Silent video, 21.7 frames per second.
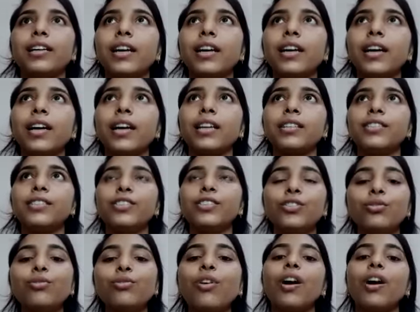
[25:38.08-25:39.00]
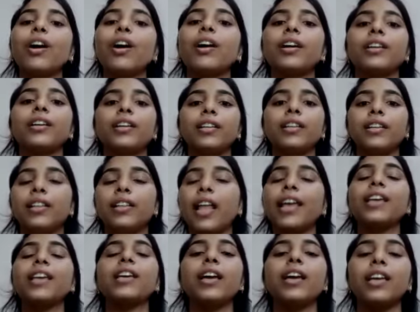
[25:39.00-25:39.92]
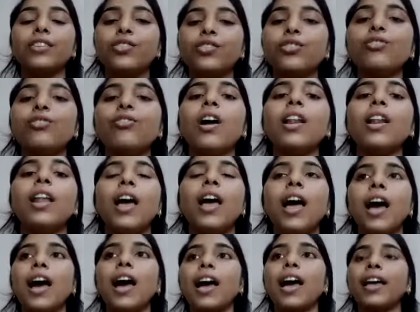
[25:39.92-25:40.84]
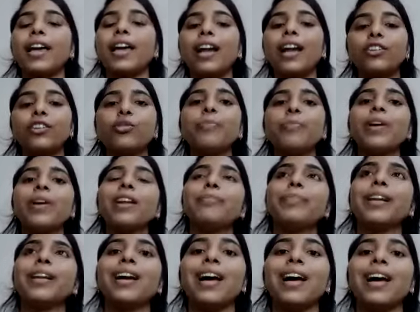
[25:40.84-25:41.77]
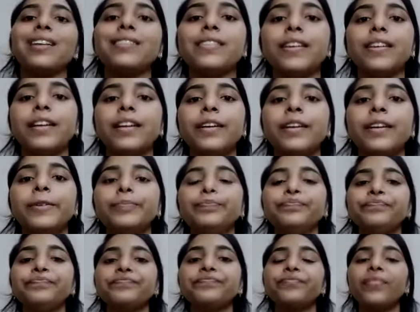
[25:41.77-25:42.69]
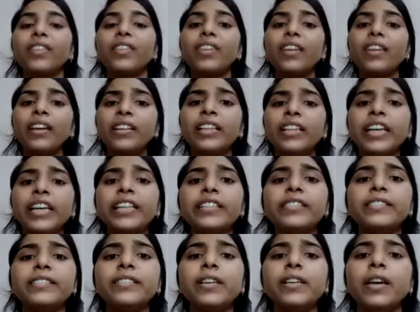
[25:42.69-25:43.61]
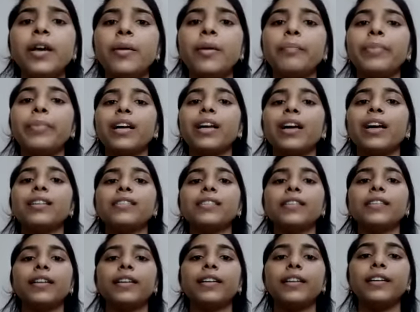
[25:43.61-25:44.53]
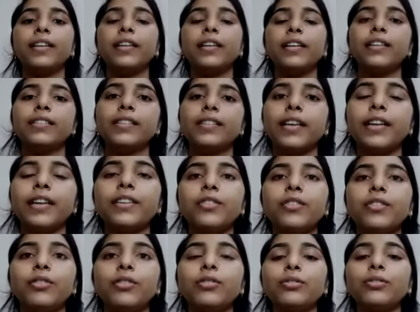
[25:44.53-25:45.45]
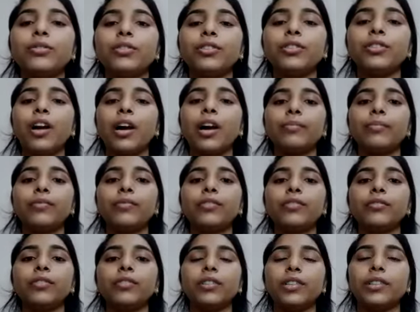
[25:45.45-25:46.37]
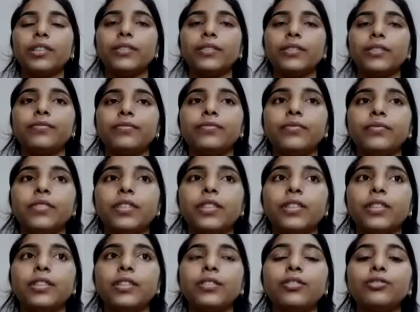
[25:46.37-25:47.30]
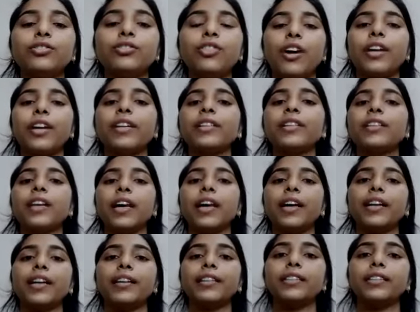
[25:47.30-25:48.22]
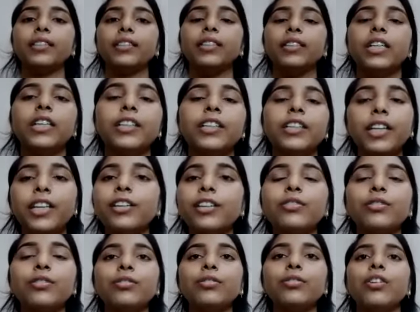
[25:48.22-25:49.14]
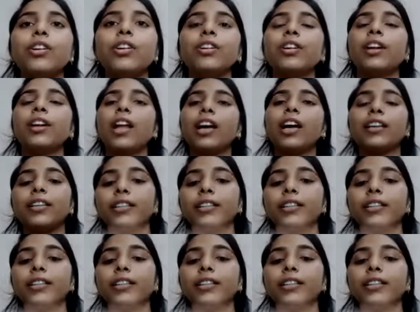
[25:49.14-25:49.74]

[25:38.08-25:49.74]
as you all, I also mailed Prakash sir. Then Prakash sir said to you have you joined at 3 o'clock,